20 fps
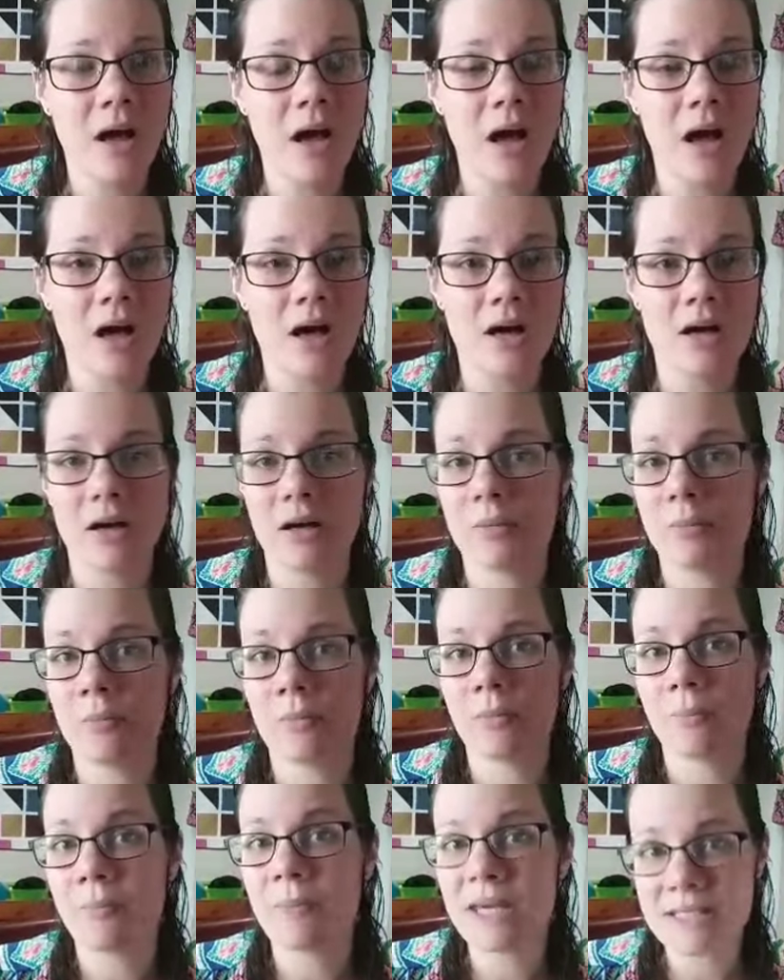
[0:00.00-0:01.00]

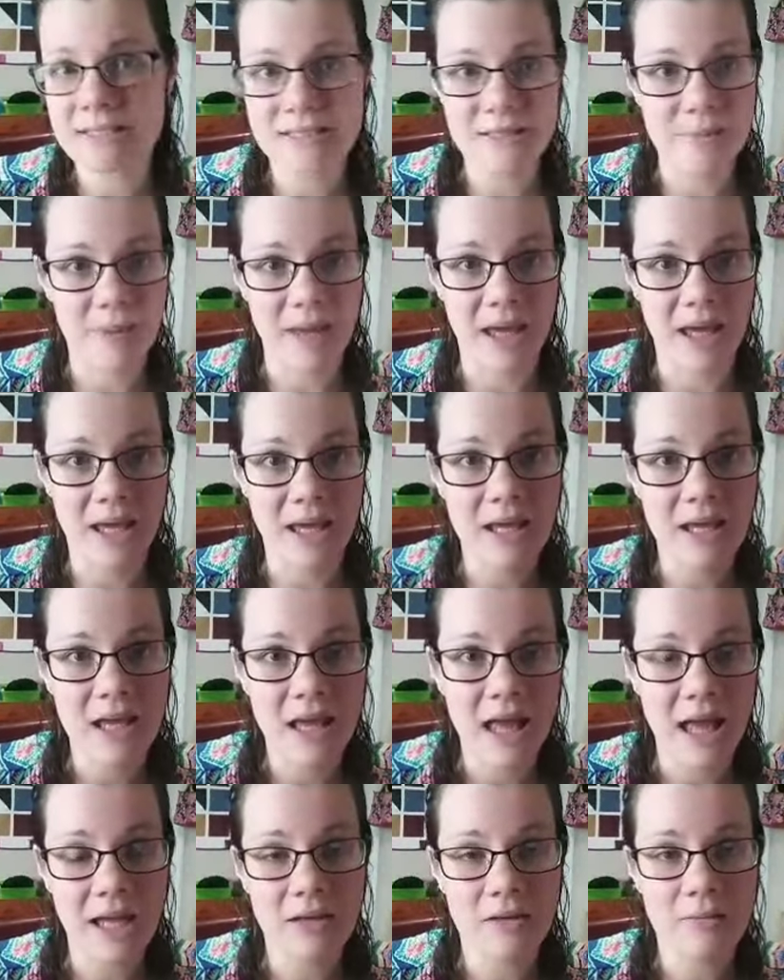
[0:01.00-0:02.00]
um, Pixabay
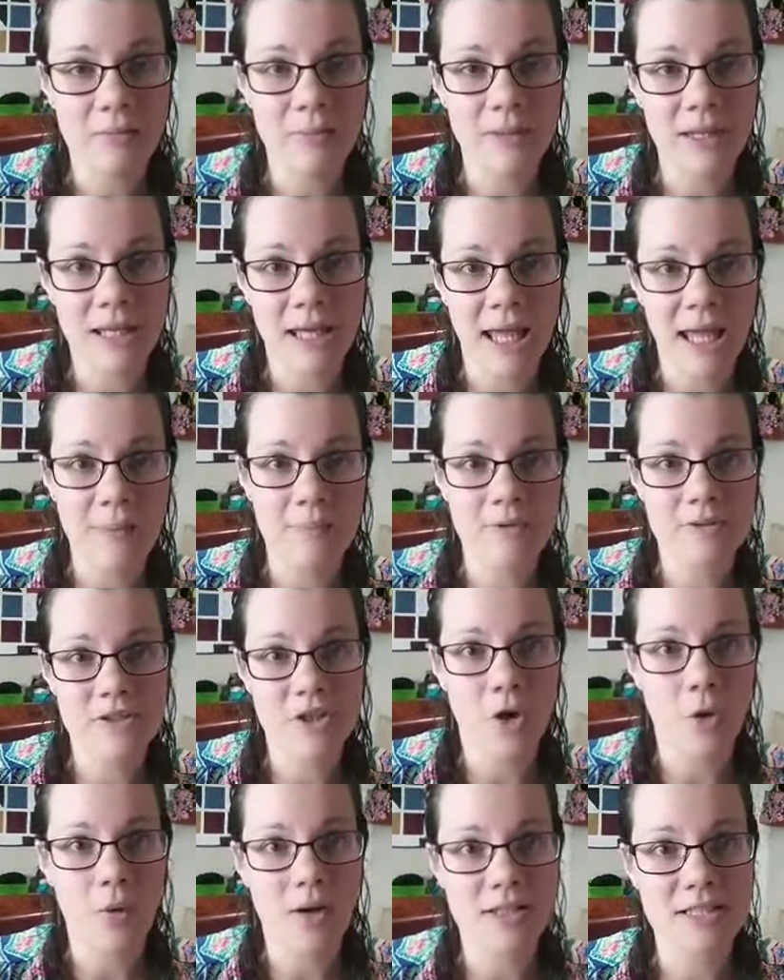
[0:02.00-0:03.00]
and being able to
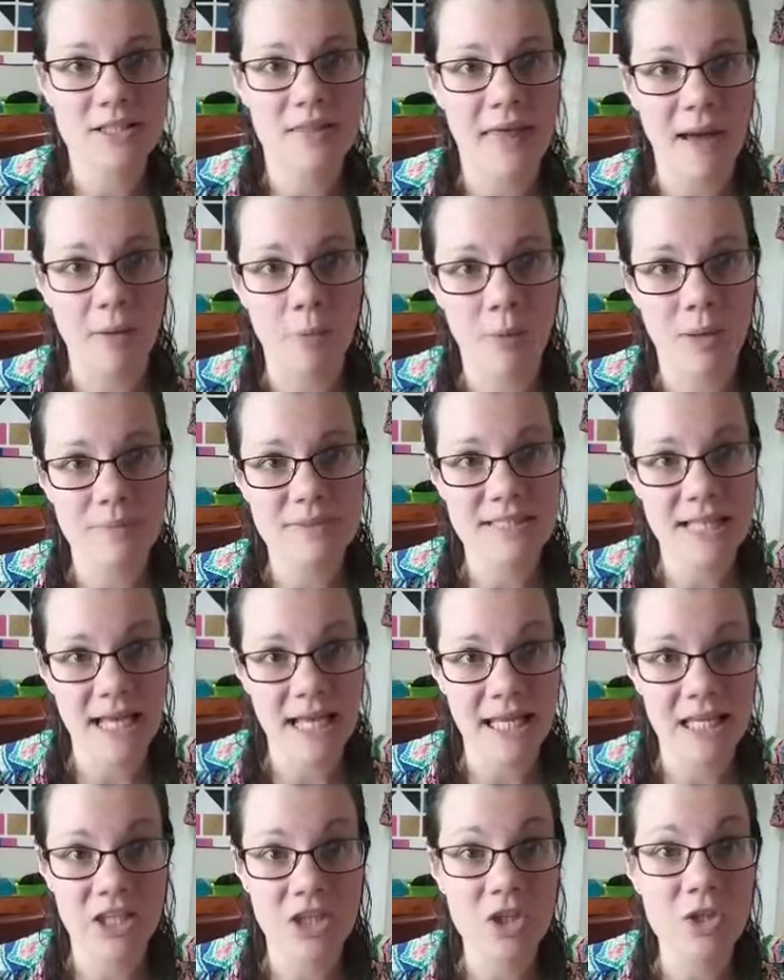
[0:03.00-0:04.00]
go onto that
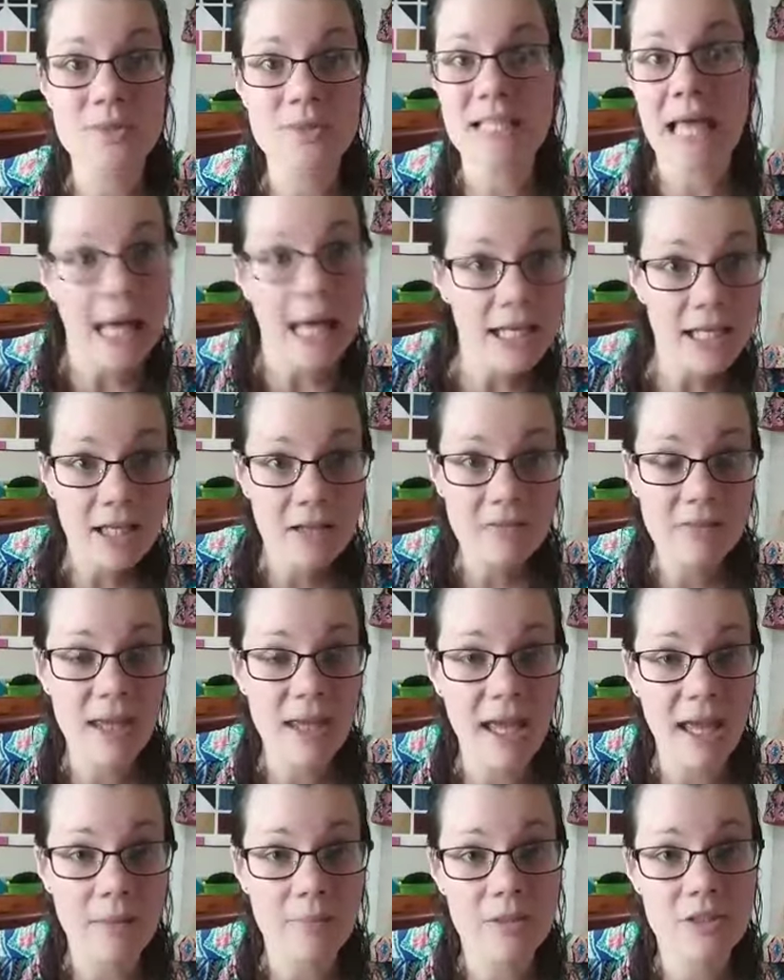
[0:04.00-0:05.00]
website and use any of
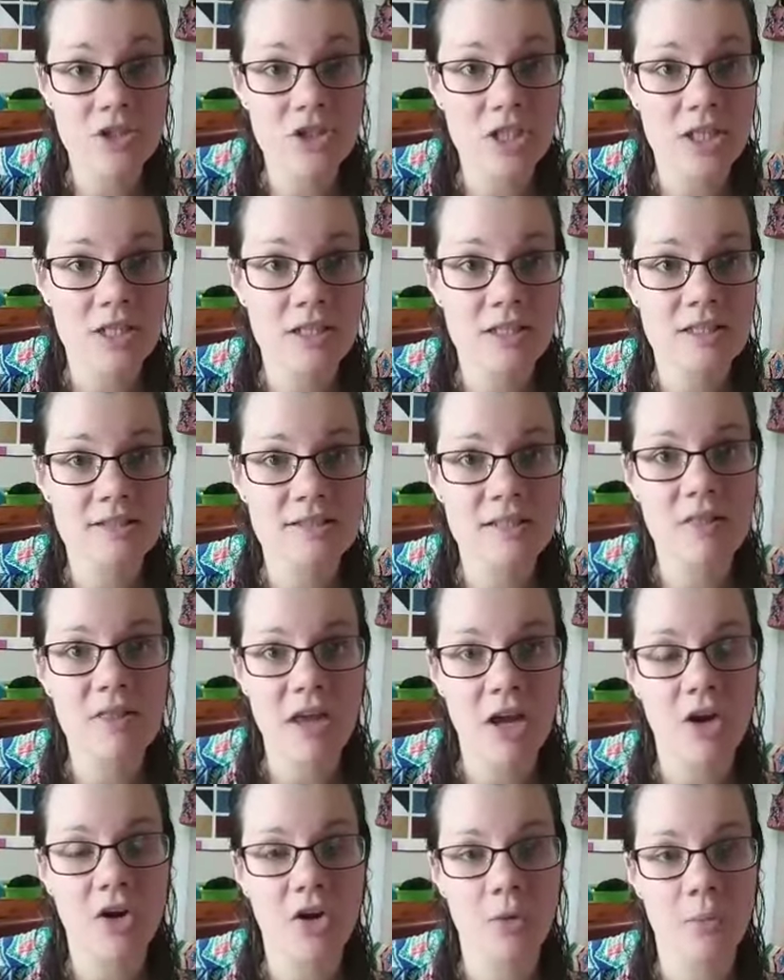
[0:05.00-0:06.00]
the images
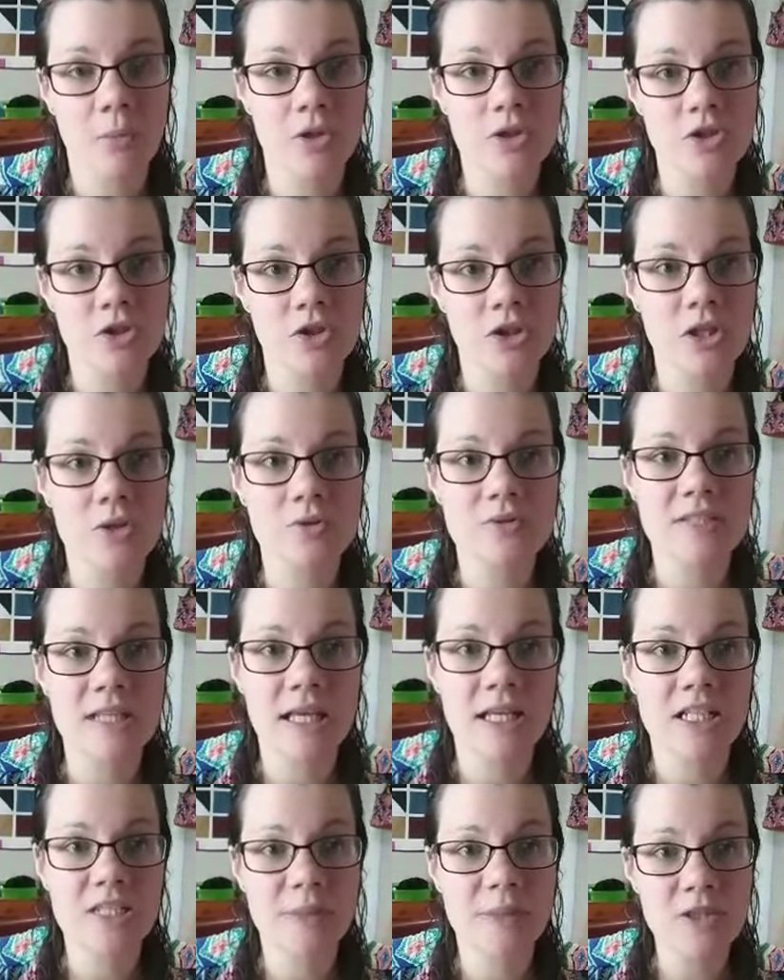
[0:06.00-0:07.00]
they are commercial use.
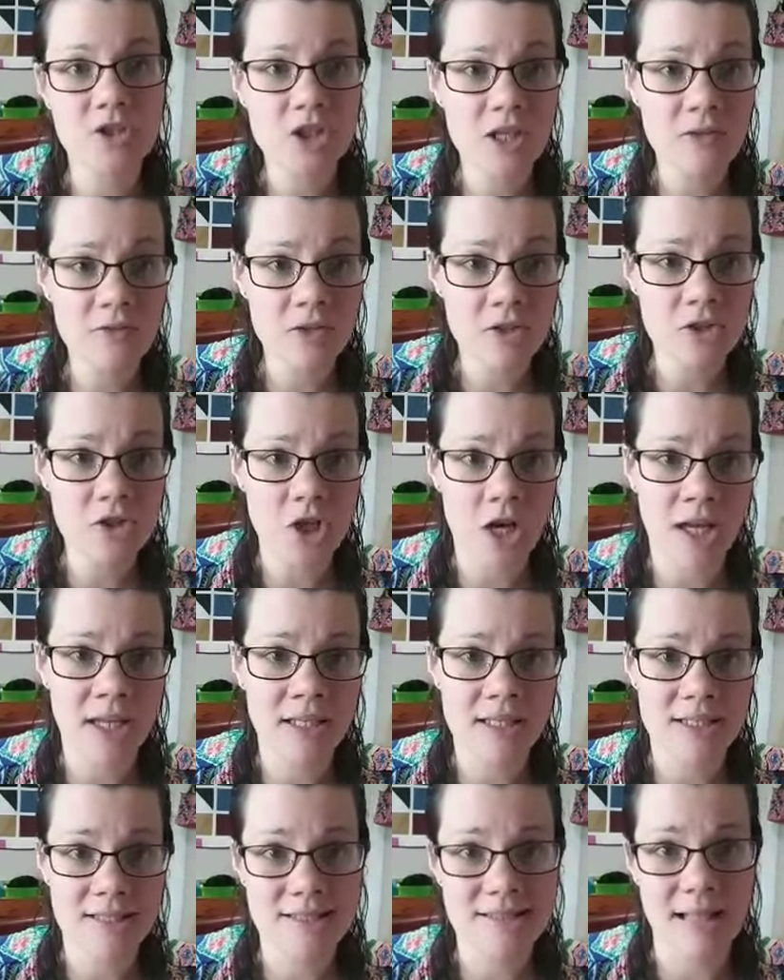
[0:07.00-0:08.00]
And especially if you're
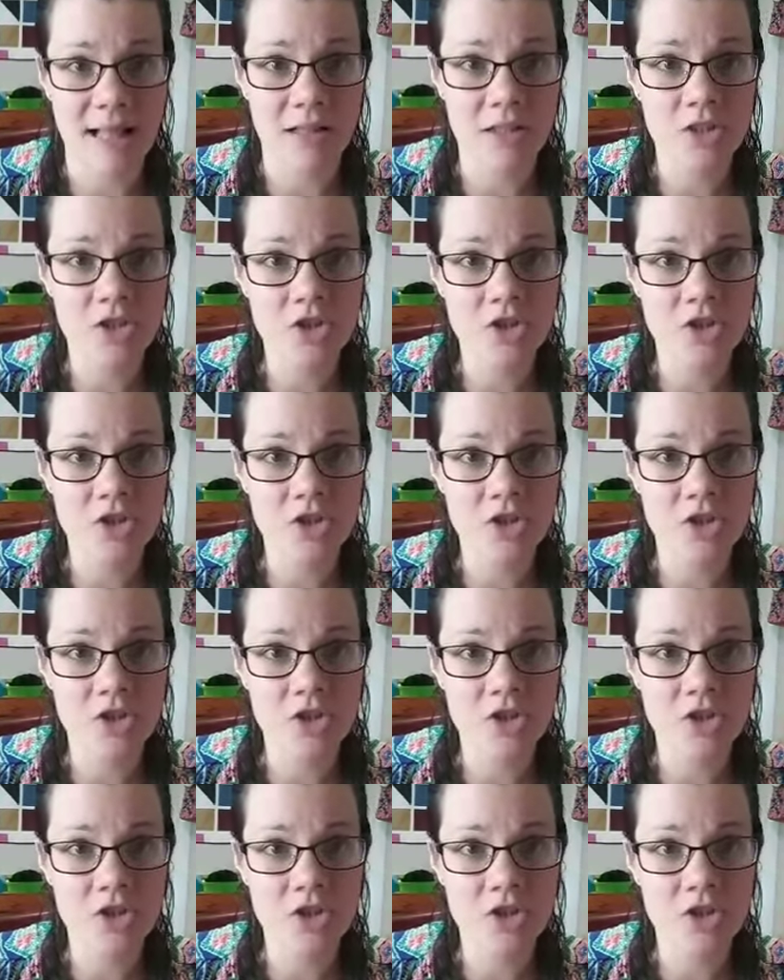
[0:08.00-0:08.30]
trying to sell a